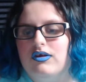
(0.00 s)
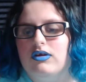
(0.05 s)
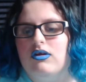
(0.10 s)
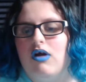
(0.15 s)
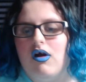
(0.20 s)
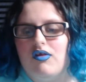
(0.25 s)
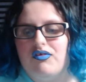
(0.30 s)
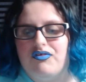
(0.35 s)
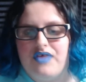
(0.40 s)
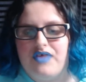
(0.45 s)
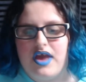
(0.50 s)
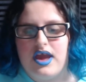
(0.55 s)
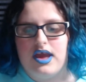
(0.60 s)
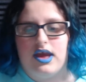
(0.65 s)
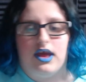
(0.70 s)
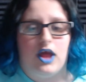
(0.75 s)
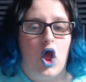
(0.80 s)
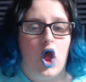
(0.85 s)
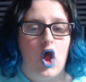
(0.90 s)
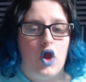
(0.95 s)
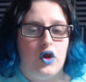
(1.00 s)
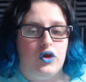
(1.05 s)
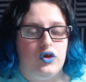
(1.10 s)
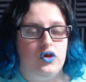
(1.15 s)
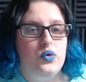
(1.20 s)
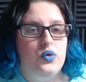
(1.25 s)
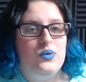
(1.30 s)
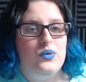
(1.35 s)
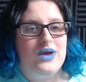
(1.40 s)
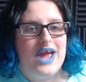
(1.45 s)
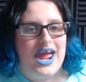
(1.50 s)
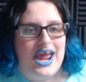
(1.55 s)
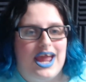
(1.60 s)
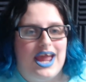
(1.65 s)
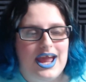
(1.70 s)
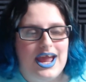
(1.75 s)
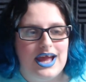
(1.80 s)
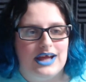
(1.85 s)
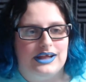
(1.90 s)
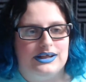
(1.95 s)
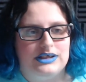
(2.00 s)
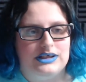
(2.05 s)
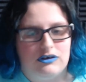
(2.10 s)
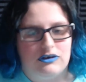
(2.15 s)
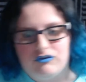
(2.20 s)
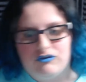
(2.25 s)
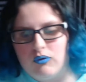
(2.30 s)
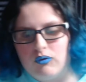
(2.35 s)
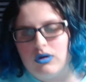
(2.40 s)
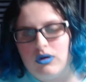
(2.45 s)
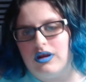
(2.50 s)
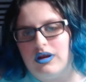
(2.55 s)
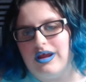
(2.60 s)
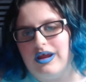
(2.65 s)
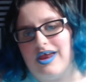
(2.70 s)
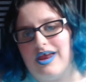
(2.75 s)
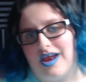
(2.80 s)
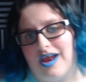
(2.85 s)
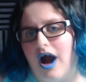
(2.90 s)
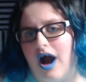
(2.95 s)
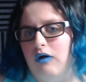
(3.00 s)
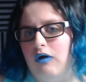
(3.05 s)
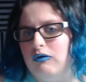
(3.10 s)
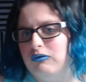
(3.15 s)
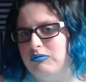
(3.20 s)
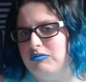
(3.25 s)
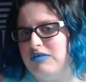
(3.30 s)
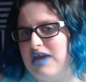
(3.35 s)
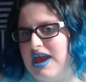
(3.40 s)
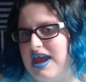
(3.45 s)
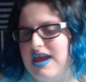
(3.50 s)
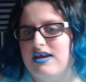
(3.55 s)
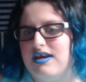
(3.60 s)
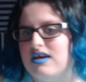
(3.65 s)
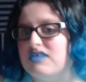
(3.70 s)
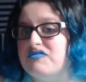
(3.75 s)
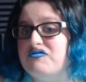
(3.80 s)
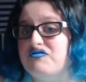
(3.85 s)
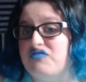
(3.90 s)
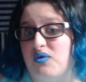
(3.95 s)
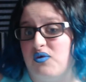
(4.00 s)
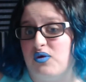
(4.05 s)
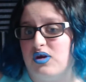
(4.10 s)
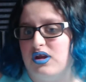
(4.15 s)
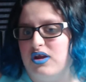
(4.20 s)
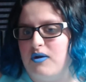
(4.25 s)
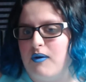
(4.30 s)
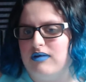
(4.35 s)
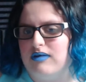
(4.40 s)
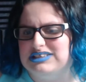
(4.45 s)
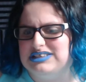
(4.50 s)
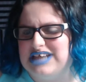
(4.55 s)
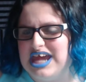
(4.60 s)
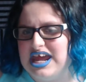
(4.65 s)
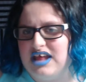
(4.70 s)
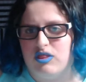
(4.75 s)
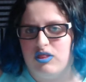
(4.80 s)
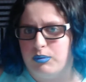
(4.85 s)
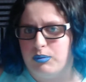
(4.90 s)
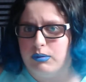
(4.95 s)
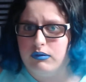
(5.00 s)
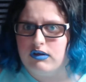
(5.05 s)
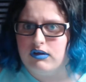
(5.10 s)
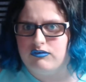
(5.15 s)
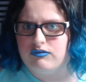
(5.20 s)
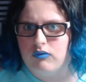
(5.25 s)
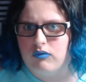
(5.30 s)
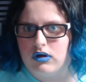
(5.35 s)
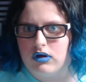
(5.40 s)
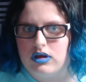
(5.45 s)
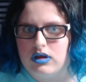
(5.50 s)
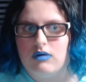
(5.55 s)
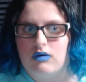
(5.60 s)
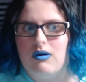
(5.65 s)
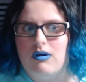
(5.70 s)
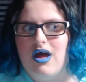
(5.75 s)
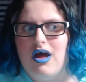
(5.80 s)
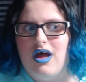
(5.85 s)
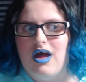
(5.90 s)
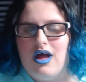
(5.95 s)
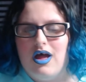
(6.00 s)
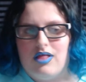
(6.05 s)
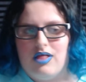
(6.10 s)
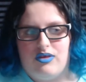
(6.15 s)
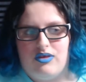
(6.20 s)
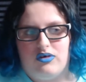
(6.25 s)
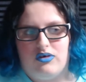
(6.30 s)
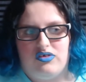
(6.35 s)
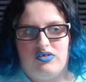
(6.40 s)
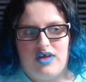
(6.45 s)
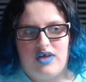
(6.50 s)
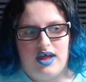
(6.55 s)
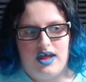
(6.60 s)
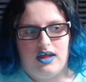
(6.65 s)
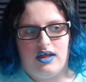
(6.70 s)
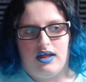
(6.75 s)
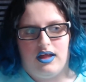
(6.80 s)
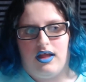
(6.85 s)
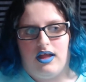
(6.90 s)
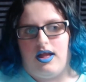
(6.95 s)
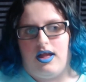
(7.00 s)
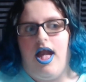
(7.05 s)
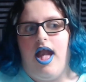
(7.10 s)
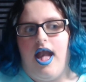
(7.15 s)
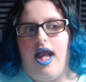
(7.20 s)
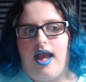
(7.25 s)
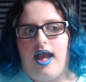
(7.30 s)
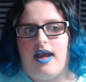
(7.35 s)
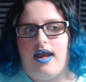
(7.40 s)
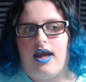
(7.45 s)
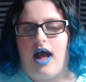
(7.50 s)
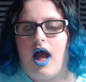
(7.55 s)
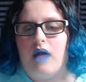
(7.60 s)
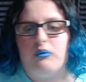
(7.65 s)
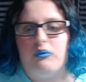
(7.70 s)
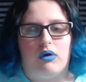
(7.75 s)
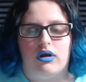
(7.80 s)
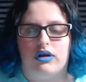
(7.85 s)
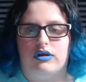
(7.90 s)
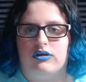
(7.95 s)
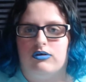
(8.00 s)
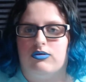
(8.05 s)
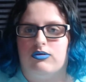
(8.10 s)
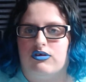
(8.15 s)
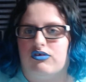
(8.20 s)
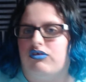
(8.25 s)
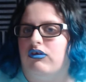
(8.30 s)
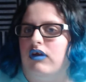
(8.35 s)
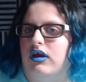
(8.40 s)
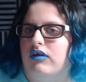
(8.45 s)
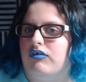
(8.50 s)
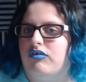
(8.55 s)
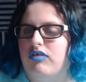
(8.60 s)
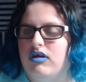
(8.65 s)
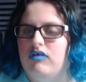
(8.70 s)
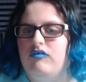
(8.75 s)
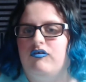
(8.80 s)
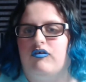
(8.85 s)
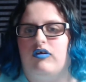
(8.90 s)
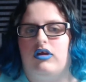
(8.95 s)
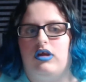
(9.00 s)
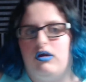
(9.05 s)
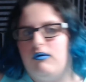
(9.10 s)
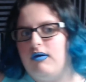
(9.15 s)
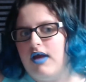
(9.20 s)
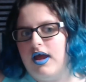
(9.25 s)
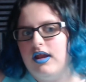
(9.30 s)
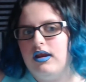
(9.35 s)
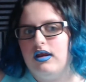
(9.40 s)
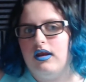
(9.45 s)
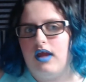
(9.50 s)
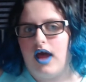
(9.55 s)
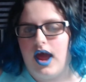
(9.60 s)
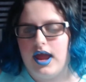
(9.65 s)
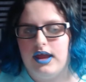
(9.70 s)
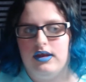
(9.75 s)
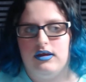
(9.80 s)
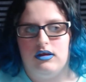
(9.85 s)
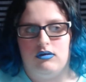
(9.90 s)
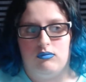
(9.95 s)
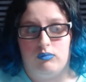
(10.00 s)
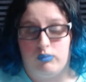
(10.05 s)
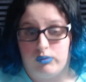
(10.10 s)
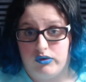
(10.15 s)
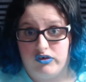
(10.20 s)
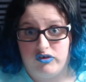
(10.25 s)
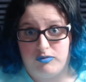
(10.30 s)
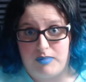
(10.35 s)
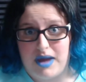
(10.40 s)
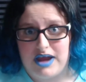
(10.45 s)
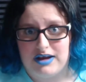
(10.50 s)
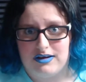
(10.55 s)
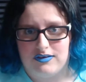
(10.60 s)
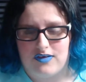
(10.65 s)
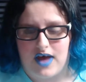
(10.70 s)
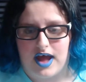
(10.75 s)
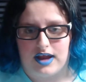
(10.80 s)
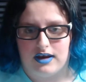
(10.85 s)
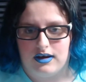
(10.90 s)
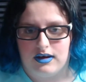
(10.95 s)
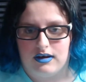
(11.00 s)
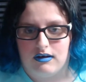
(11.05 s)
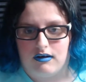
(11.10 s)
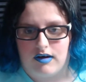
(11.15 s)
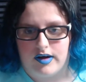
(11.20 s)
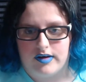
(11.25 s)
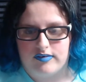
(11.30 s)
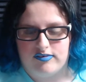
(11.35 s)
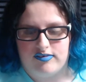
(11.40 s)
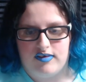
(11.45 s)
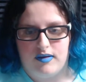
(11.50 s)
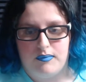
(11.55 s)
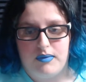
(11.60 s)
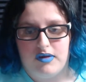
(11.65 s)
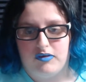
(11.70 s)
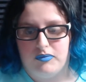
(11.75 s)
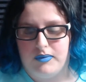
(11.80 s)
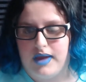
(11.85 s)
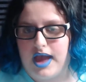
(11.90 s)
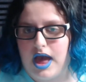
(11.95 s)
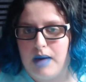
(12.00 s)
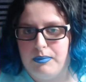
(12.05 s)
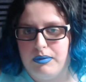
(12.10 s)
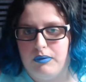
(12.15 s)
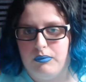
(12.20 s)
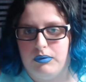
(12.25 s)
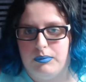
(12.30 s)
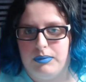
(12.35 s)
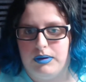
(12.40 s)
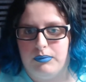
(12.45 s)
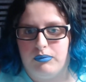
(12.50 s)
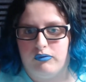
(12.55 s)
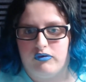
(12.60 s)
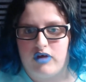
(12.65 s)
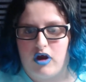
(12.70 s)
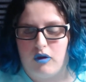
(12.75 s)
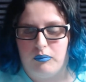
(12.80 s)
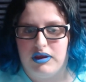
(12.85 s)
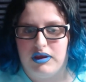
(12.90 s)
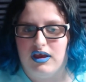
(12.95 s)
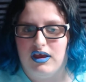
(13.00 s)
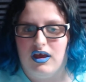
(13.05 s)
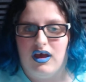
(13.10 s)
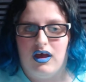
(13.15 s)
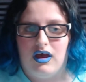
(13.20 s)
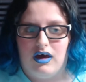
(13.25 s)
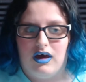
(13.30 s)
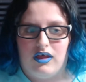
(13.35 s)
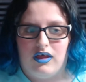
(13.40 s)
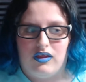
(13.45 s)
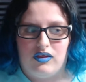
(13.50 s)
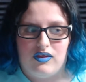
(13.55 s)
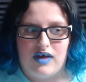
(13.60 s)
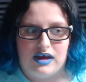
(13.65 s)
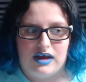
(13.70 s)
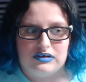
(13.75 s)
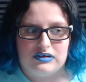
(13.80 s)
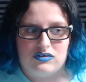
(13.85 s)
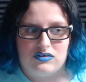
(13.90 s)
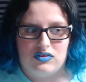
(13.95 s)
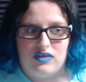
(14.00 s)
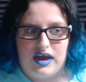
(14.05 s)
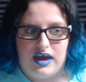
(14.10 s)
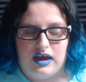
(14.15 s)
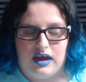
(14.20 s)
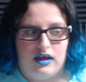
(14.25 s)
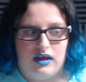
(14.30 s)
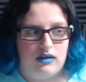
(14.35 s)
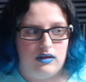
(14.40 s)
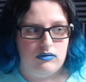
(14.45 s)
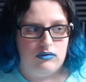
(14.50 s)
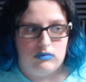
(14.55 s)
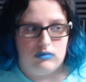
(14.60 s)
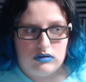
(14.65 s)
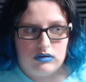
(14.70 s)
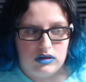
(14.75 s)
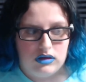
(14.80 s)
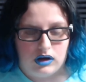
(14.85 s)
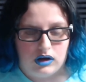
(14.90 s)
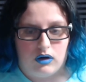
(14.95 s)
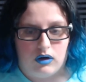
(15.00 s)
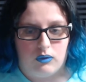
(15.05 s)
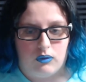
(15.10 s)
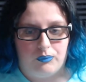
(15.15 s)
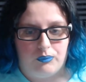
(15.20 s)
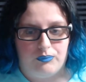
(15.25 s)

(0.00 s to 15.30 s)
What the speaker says: saying you can't afford it and I'll take it for you. I'll take the bullet for you. They're saying, hey, I want to do this nice thing for you, and I can respect that. And honestly, it makes me happy when people tell me that they, you know,